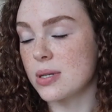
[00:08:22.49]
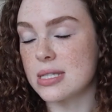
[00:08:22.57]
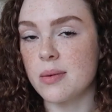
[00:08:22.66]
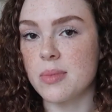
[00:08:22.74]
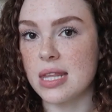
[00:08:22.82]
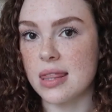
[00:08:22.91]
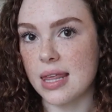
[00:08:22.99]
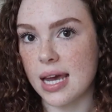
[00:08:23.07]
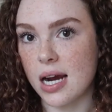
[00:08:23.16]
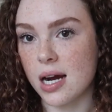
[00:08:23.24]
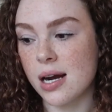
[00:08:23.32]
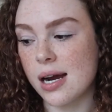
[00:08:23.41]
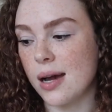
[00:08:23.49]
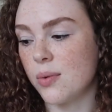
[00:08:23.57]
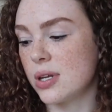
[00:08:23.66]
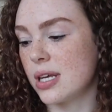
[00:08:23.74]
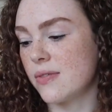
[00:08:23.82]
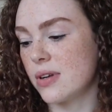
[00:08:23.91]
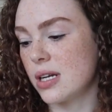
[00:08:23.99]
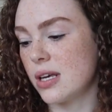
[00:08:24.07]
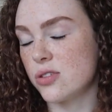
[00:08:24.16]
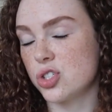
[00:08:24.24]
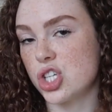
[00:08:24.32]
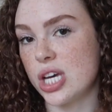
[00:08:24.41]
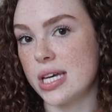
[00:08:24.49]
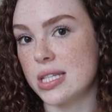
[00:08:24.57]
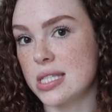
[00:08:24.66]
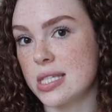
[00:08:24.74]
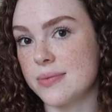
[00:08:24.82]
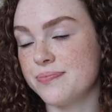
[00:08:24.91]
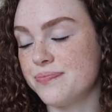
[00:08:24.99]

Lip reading: was something there, I would give it another chance.